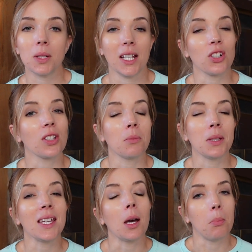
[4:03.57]
potentially
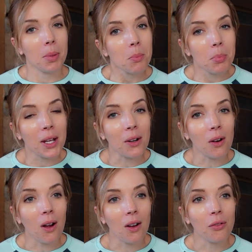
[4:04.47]
be a bit better
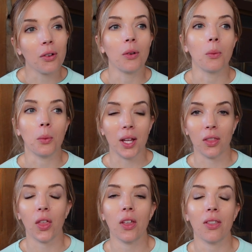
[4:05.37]
off
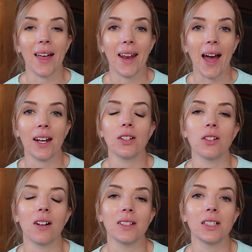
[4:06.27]
with that added
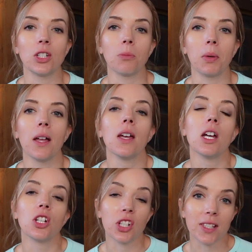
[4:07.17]
knowledge, but
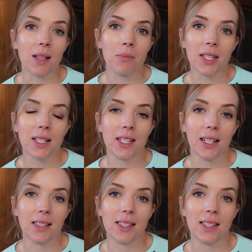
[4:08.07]
just something to
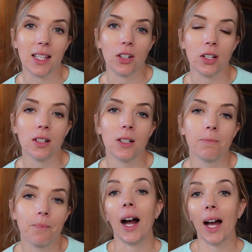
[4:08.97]
consider.
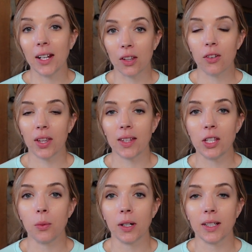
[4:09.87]
Another thing that
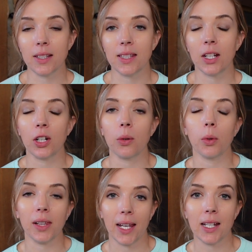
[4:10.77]
you want to consider
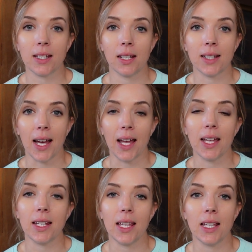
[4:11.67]
related to
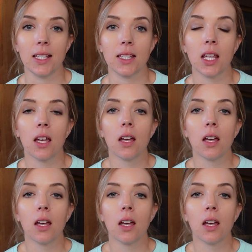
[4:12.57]
diet is